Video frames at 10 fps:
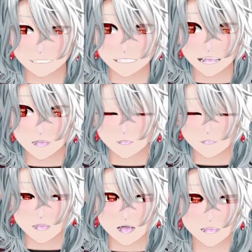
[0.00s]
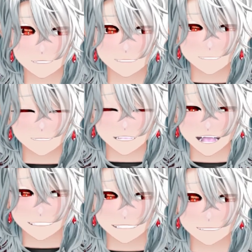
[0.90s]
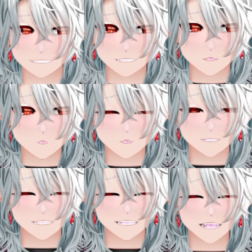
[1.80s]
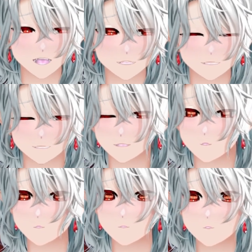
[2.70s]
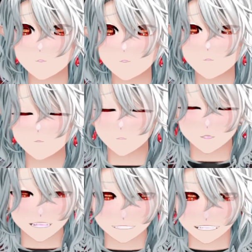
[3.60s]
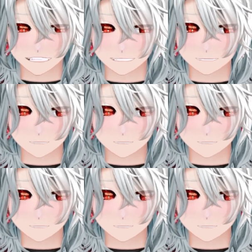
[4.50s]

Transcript: And we're gonna cut to an absolute mess.